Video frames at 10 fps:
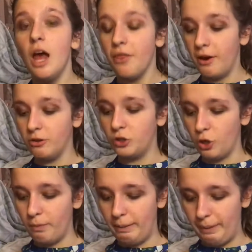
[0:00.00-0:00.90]
There are
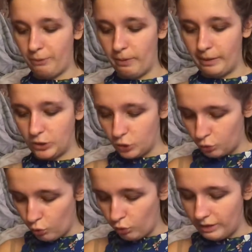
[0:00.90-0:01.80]
so many people at my
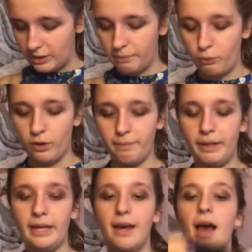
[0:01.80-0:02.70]
school that support
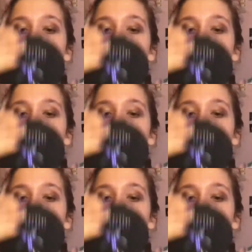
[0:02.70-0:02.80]
me.